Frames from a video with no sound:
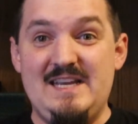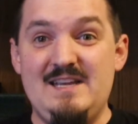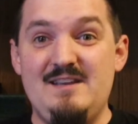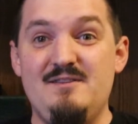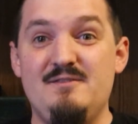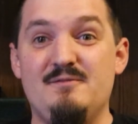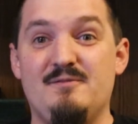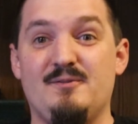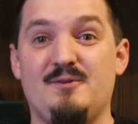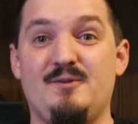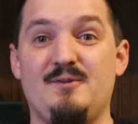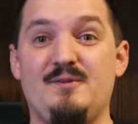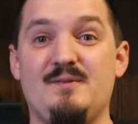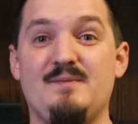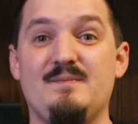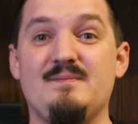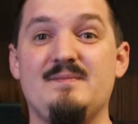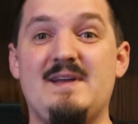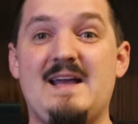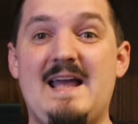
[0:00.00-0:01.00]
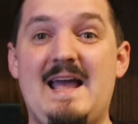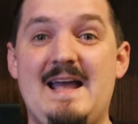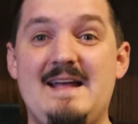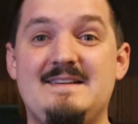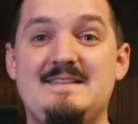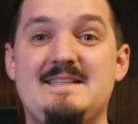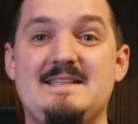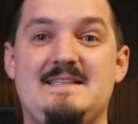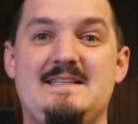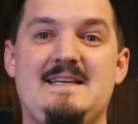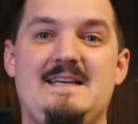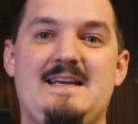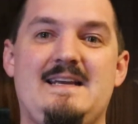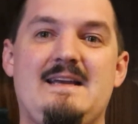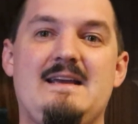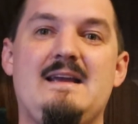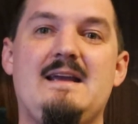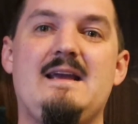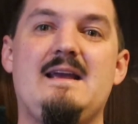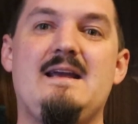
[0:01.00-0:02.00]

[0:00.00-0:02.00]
evil entity